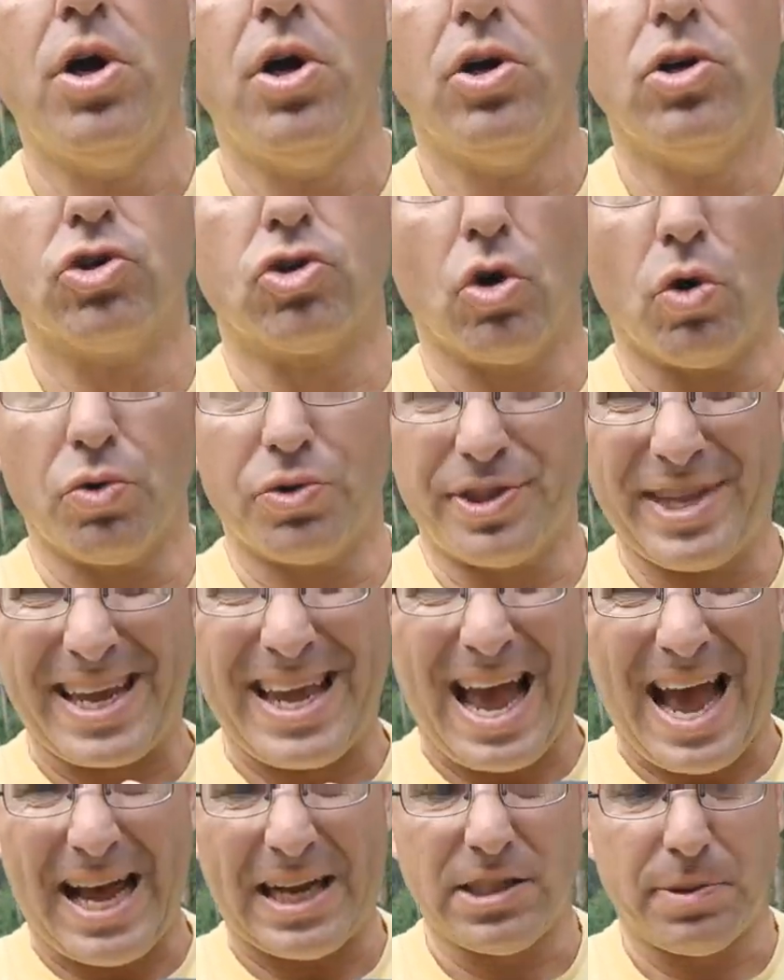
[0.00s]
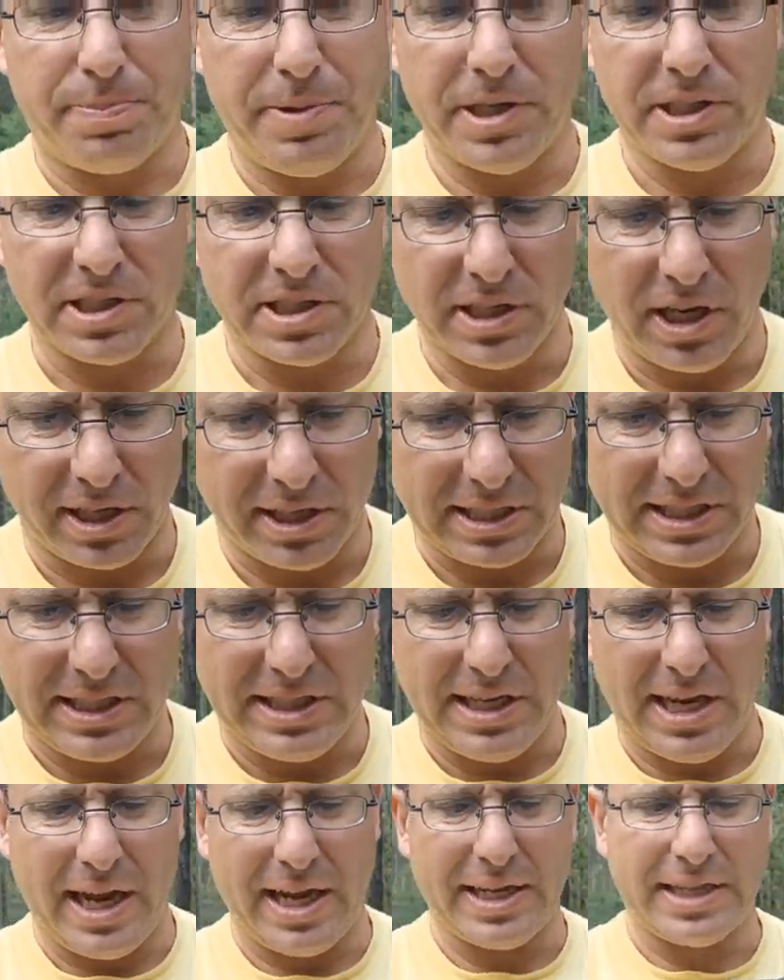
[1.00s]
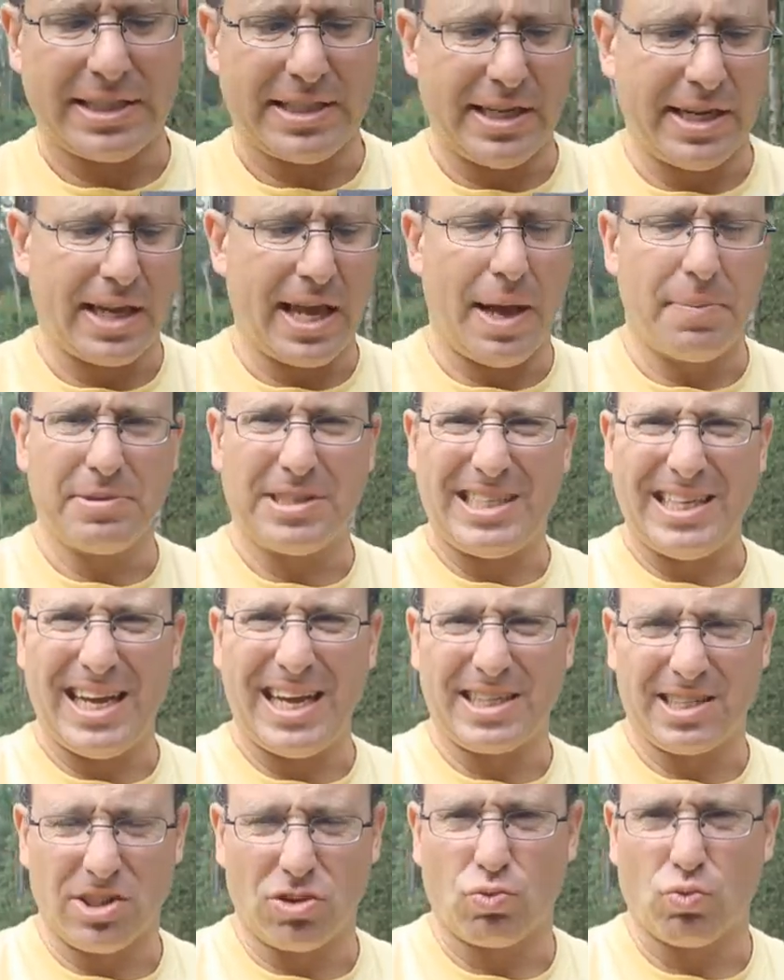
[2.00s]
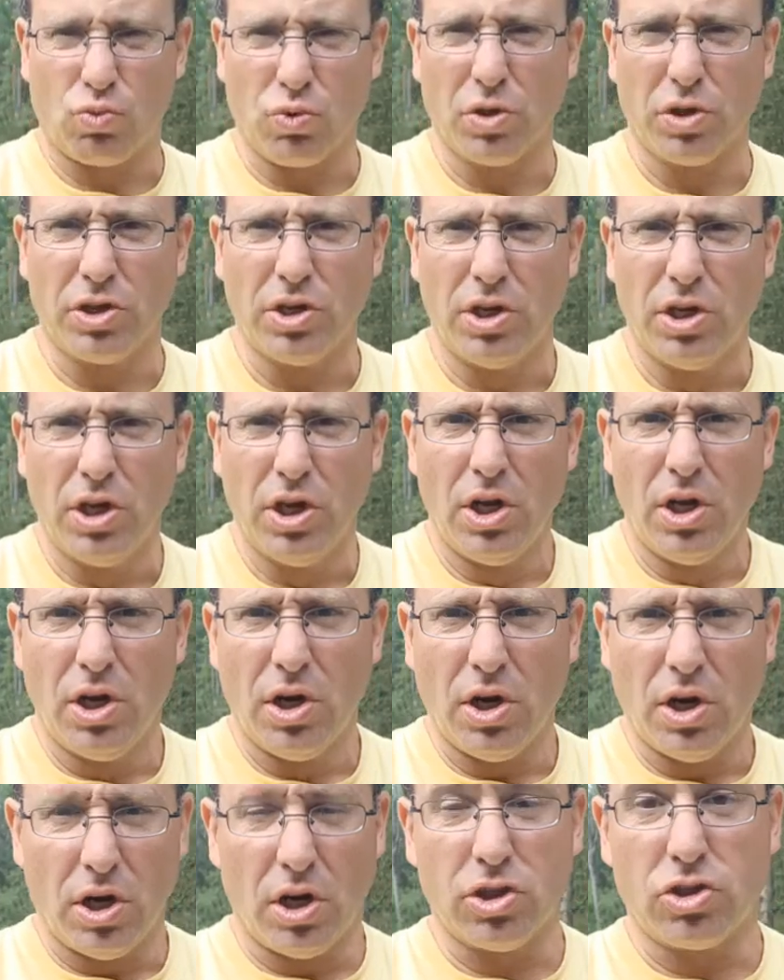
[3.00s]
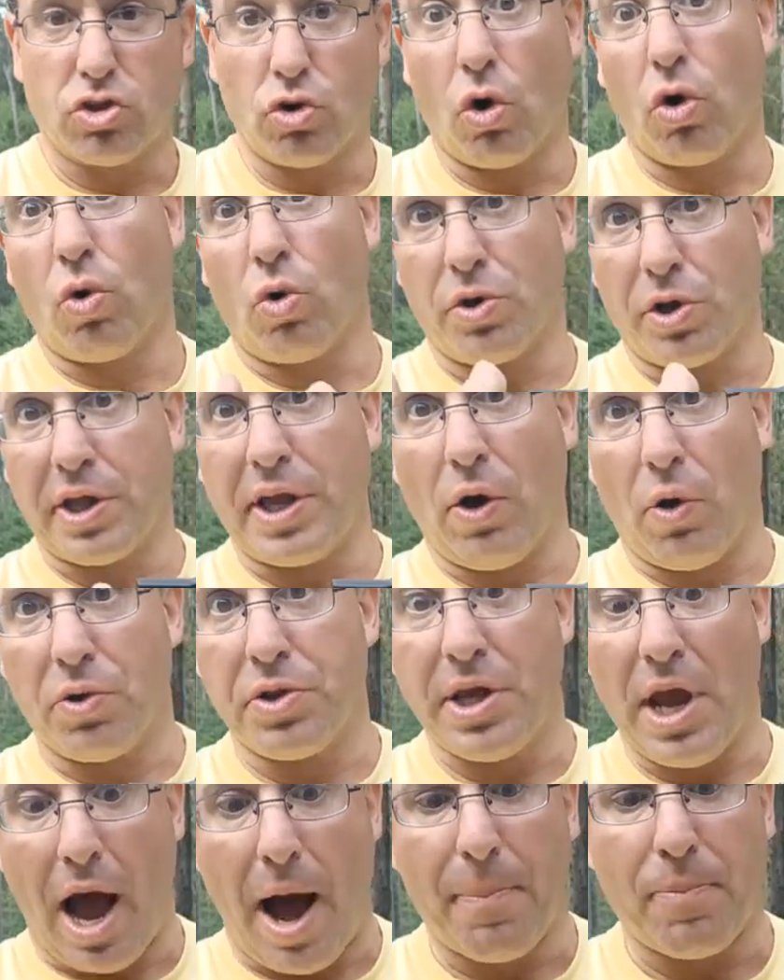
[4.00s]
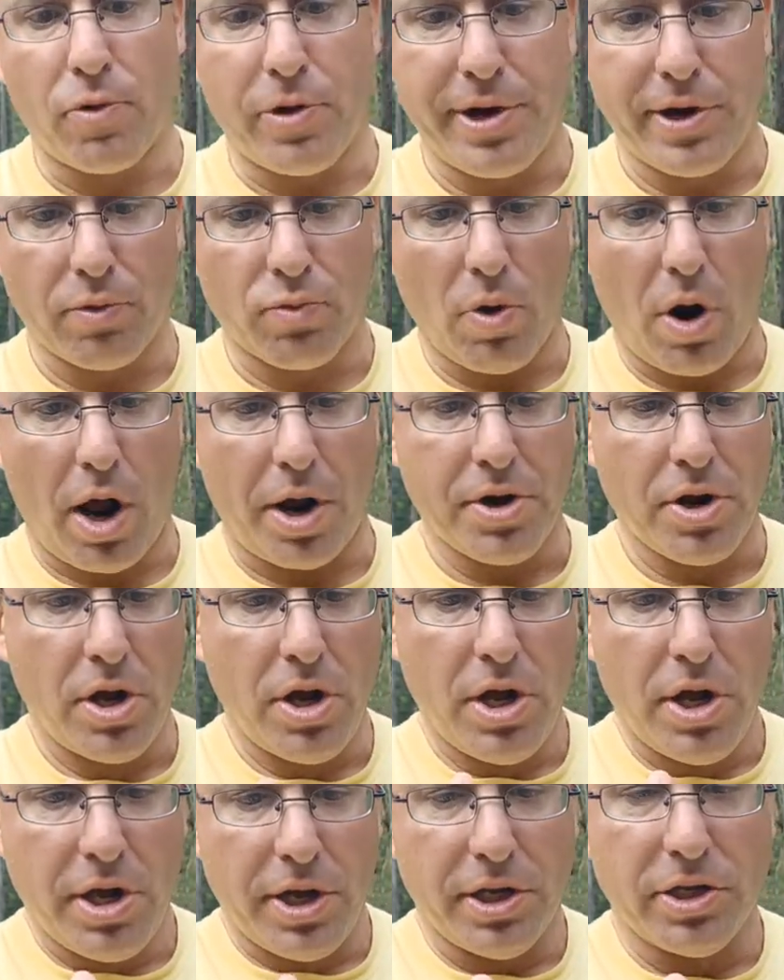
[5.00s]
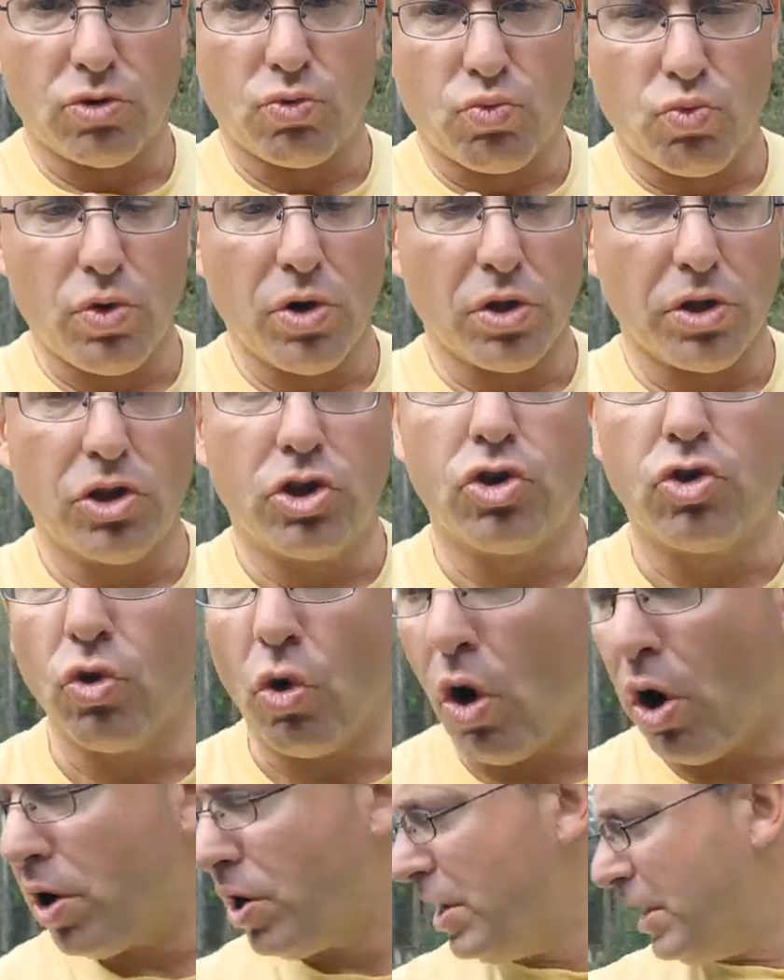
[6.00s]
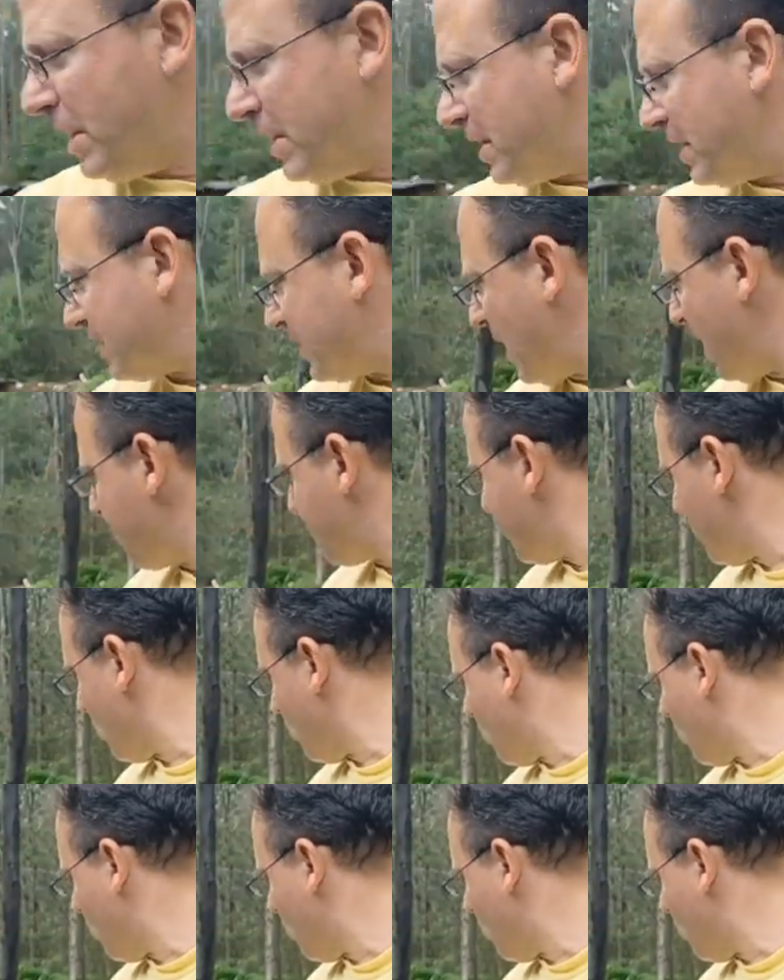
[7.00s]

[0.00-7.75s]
so the gas piston on the SIG MCX is really short, or the operating rod is really short. The same thing